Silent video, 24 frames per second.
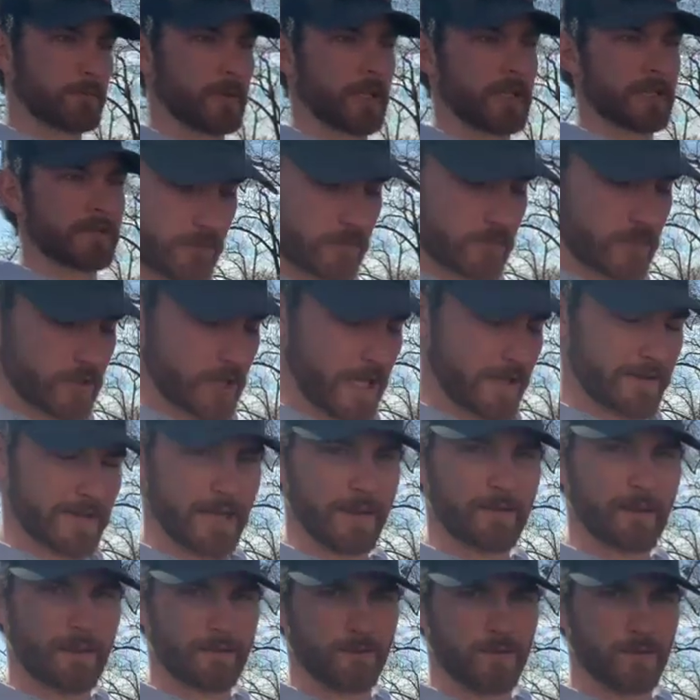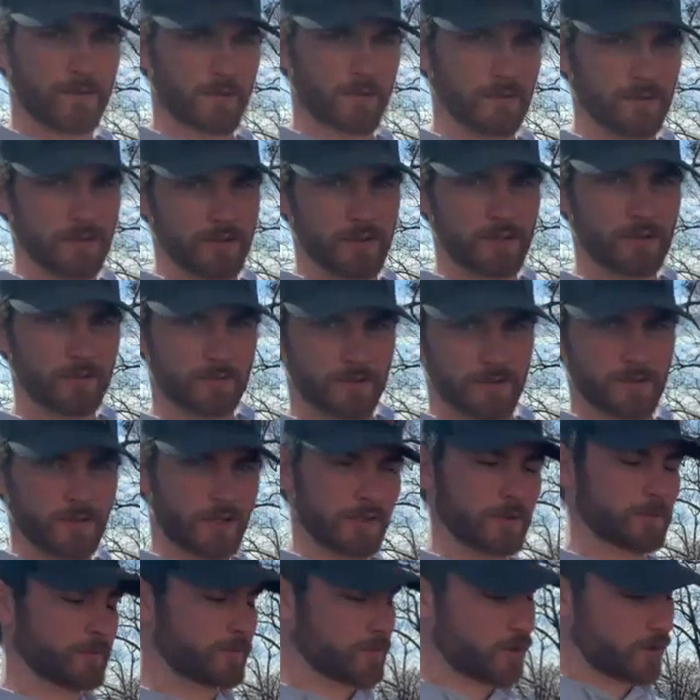but you have to have that for, it's
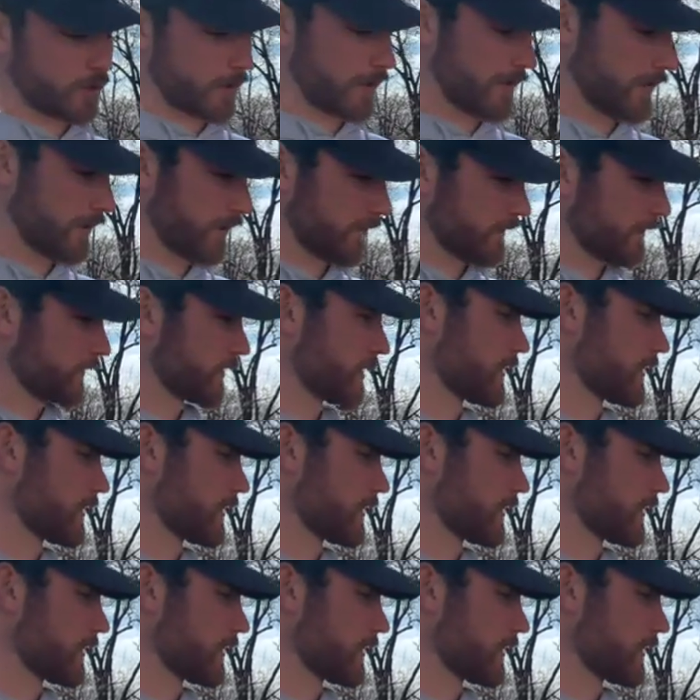all trade-off.